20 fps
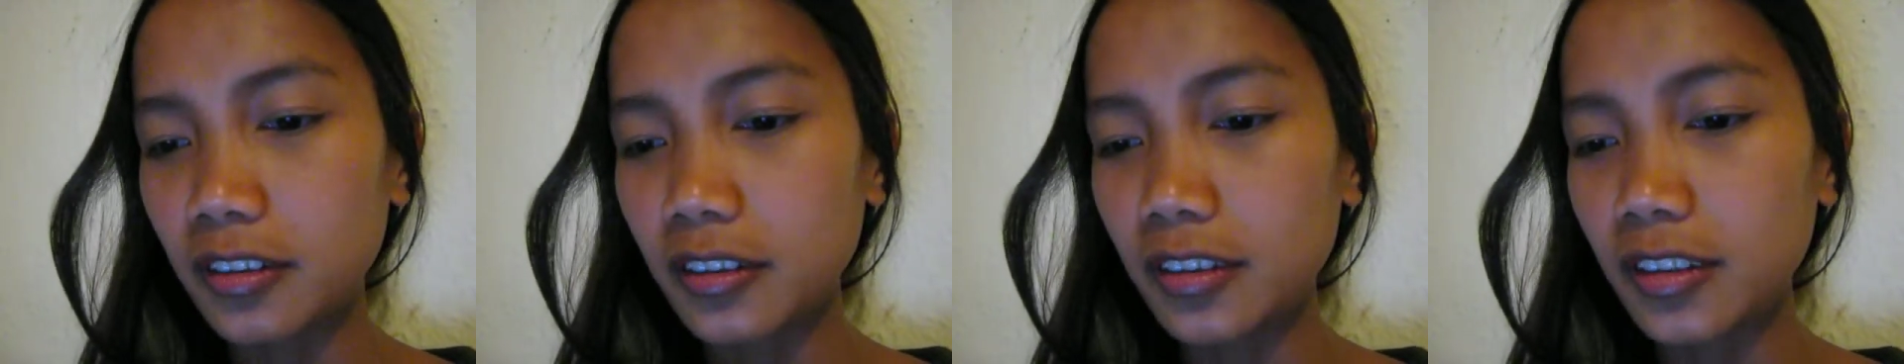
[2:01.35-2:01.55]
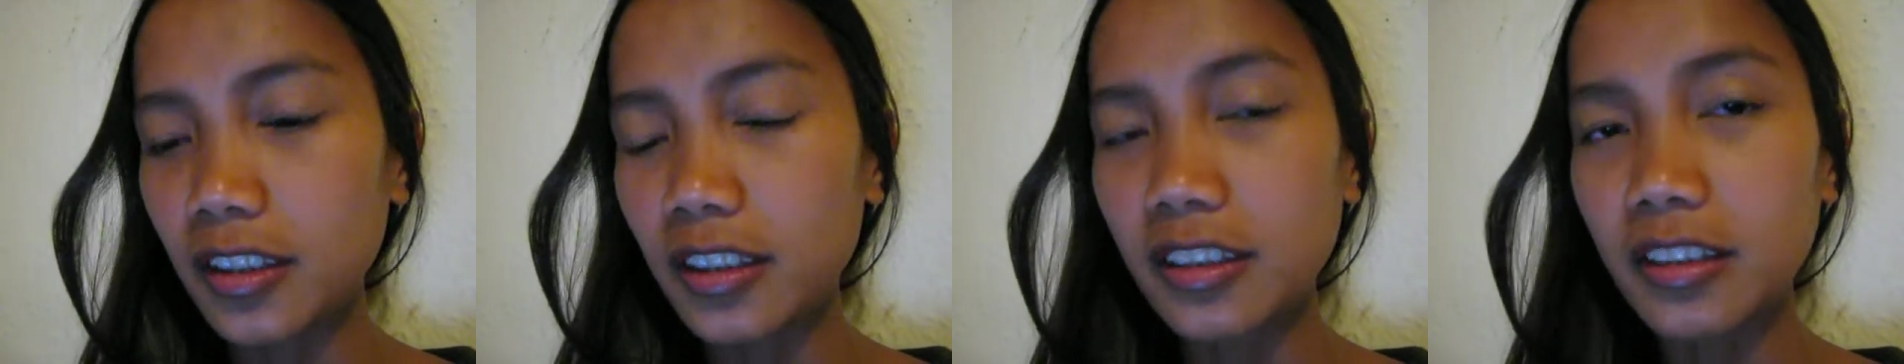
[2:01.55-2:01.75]

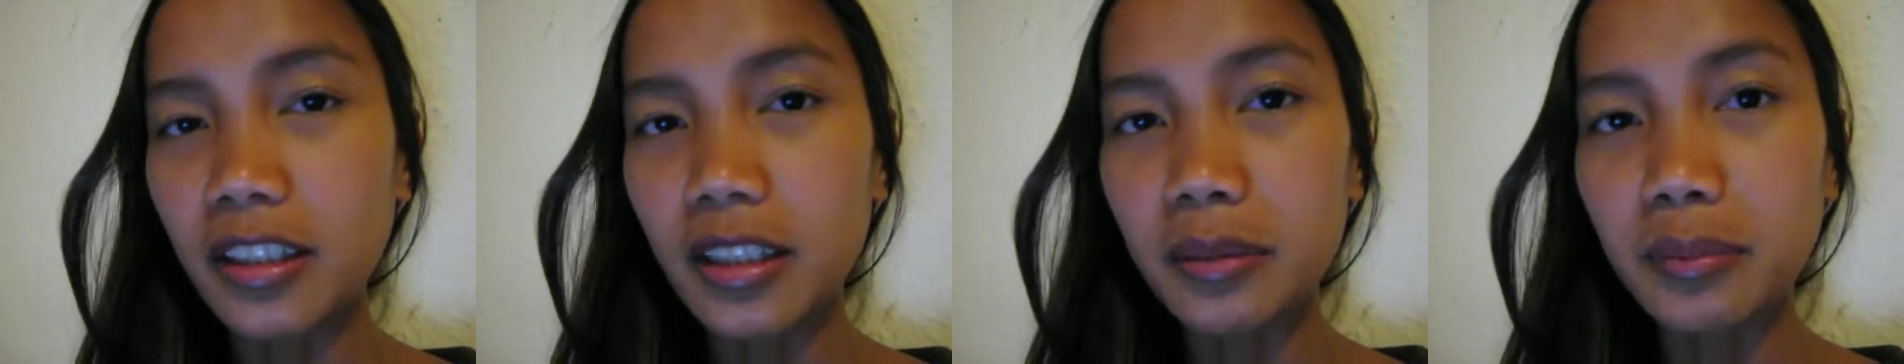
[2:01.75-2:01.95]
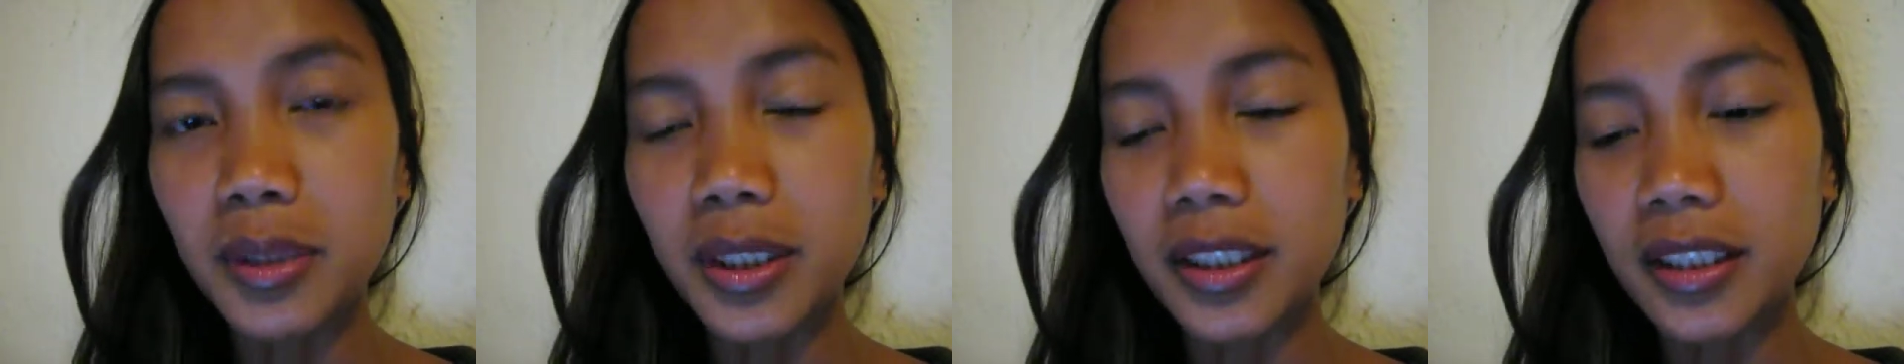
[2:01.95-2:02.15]
in
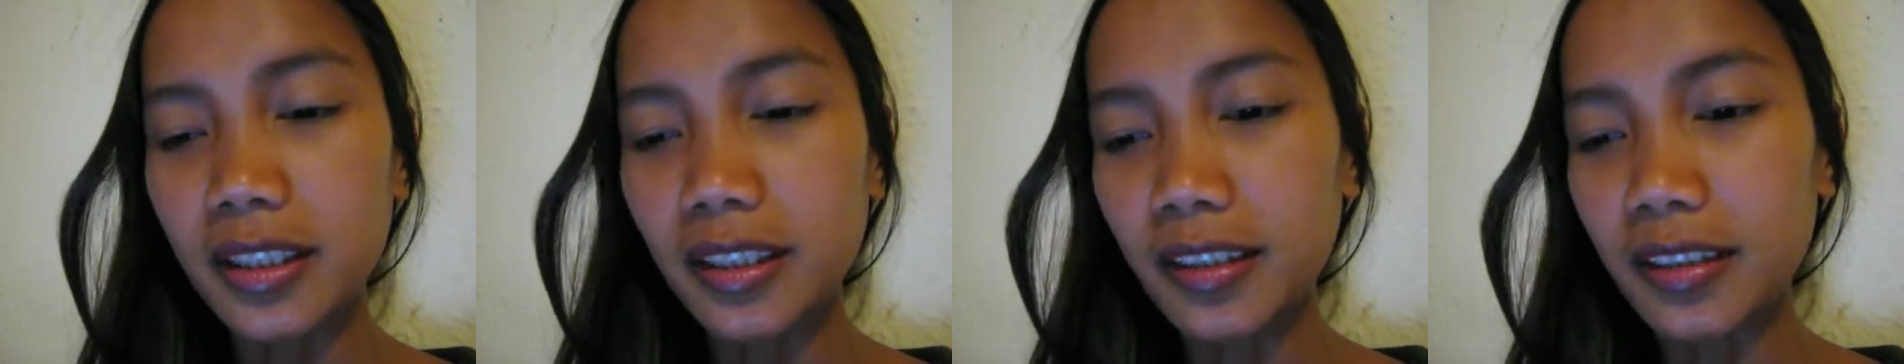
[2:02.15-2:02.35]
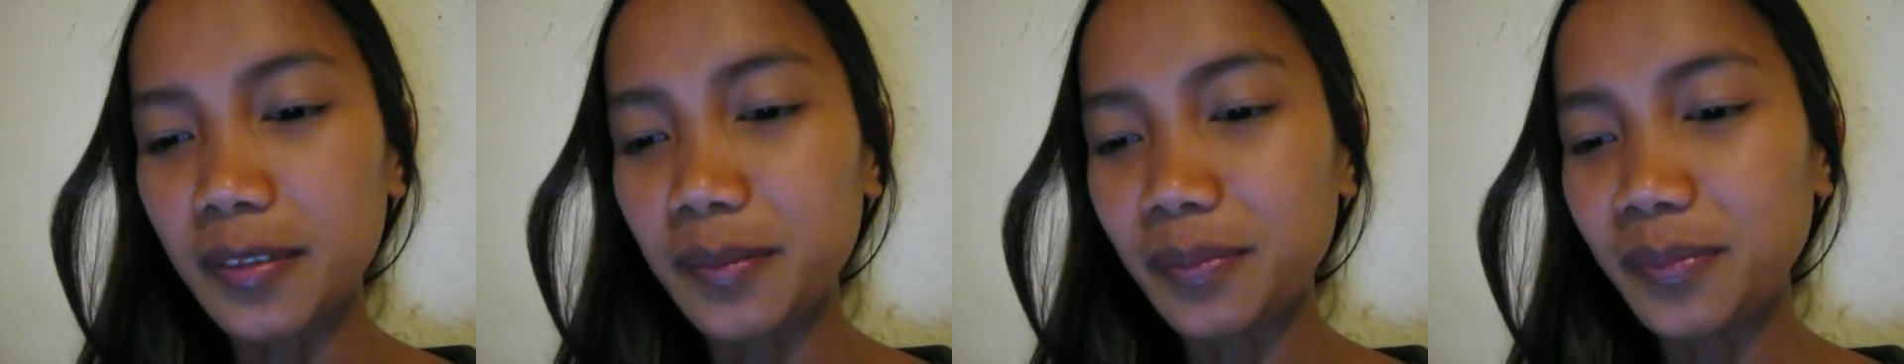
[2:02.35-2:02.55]
Denmark,
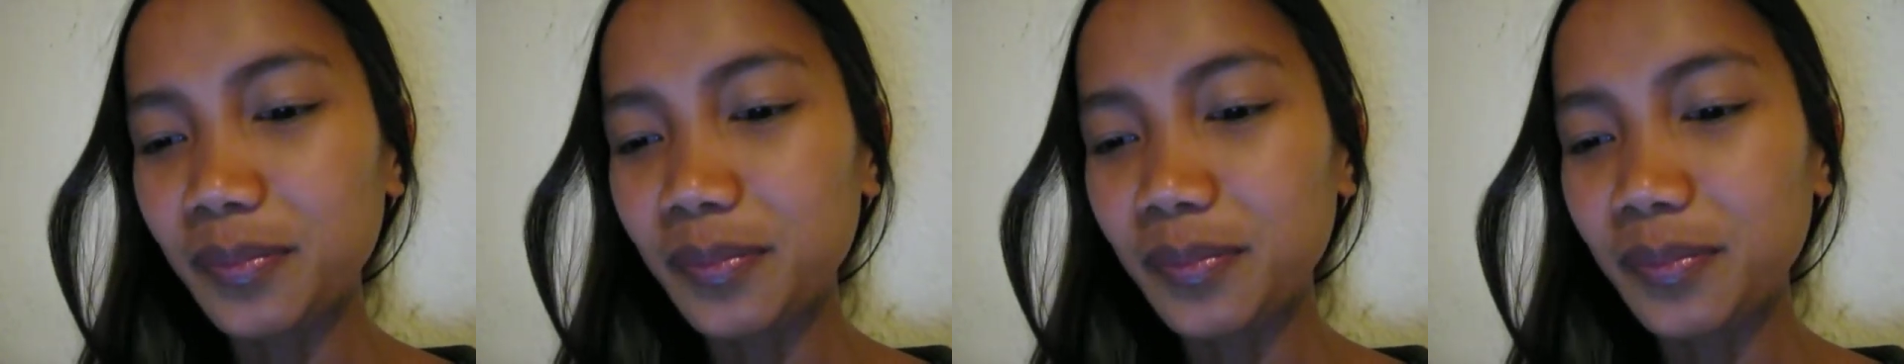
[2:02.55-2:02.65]
yeah.